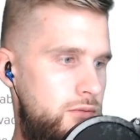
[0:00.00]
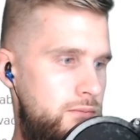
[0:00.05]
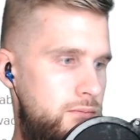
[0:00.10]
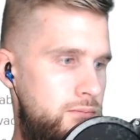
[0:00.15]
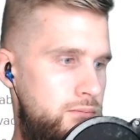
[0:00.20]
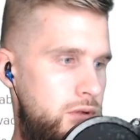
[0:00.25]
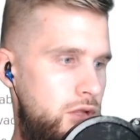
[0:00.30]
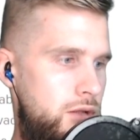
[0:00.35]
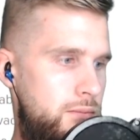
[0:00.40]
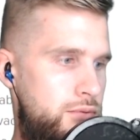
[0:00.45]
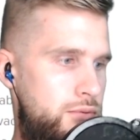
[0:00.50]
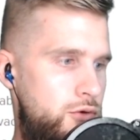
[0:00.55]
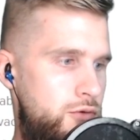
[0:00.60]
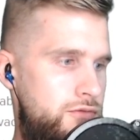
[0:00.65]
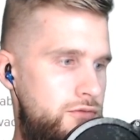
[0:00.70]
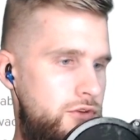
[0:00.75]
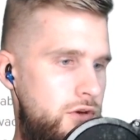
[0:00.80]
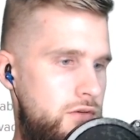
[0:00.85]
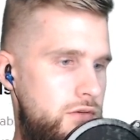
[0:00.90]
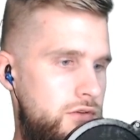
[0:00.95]

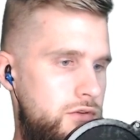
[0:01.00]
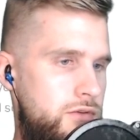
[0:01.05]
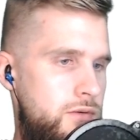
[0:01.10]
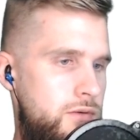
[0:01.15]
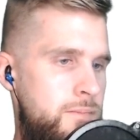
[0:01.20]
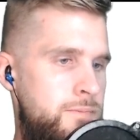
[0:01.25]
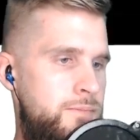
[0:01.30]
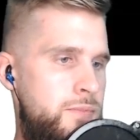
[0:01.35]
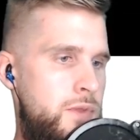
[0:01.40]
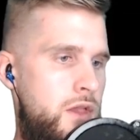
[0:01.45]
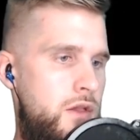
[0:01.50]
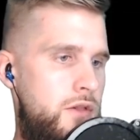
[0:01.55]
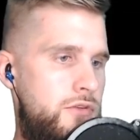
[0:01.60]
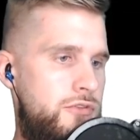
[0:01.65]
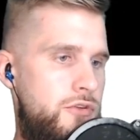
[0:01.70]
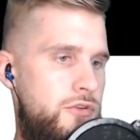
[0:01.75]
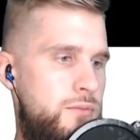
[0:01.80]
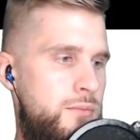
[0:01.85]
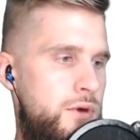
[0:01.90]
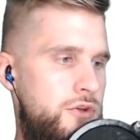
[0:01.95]
bulletproof servers.
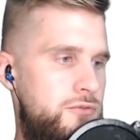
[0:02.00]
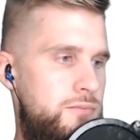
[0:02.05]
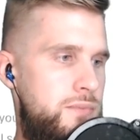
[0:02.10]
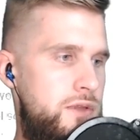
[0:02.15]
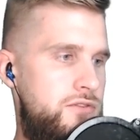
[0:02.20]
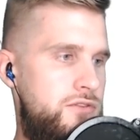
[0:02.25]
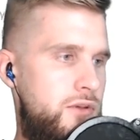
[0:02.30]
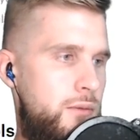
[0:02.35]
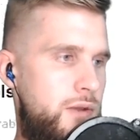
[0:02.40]
So there must be some